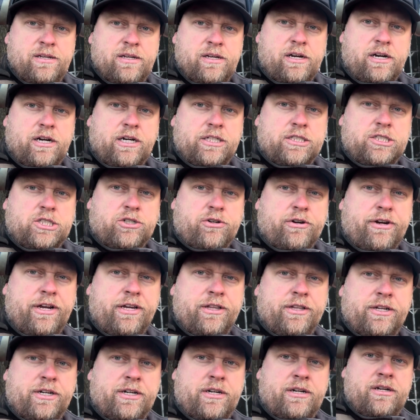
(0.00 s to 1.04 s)
our
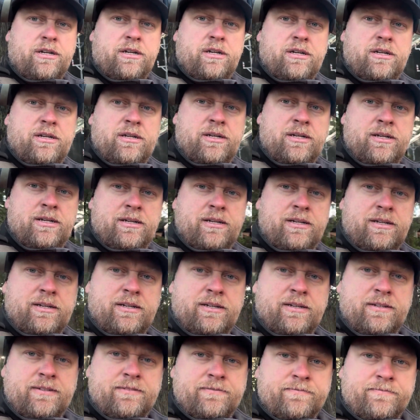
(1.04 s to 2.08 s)
trailer,
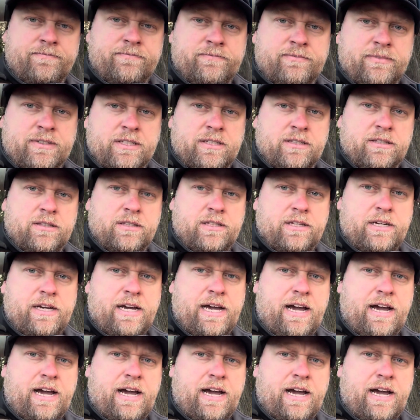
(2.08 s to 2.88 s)
the